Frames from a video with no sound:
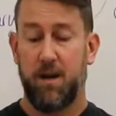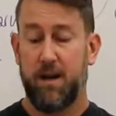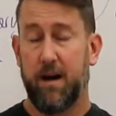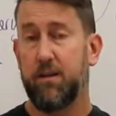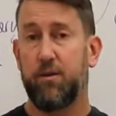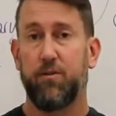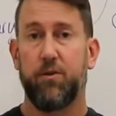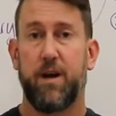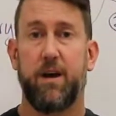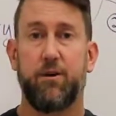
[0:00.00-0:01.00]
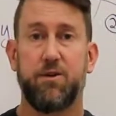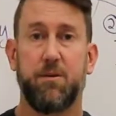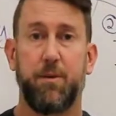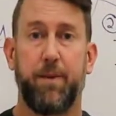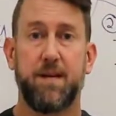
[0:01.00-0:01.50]
Now that you've learned how to do
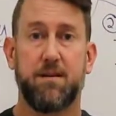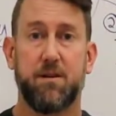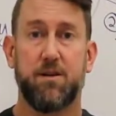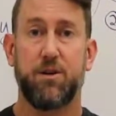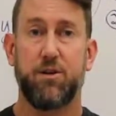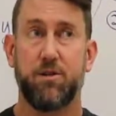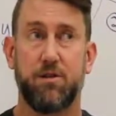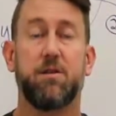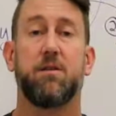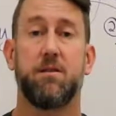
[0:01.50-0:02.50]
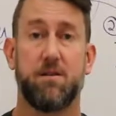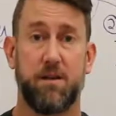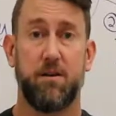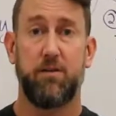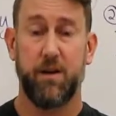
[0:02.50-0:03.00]
some of the basics such as
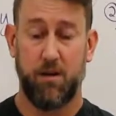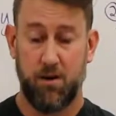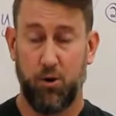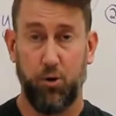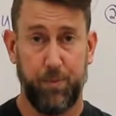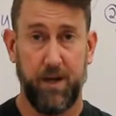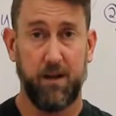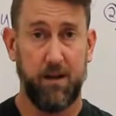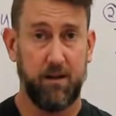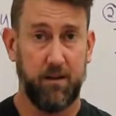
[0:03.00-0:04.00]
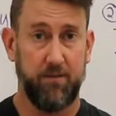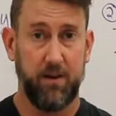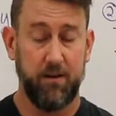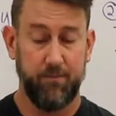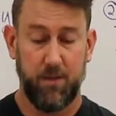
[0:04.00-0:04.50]
centering, opening, and lifting,